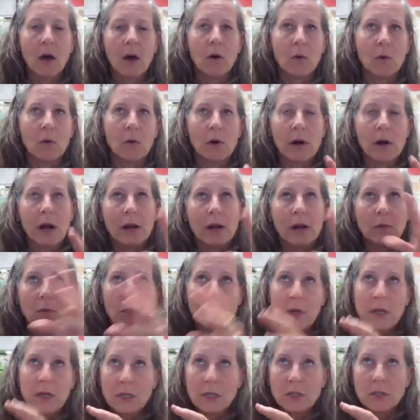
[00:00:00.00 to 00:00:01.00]
or a
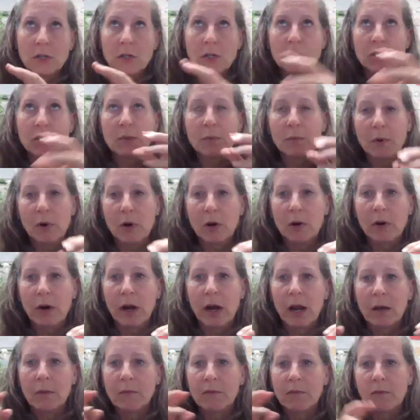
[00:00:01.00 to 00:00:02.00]
research
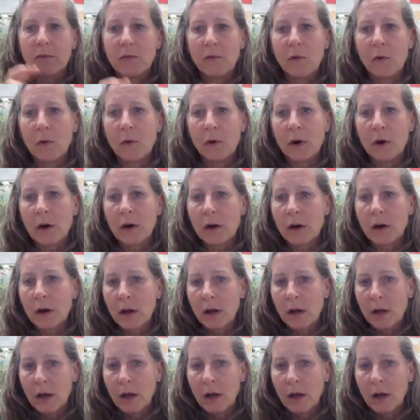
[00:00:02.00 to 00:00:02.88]
program for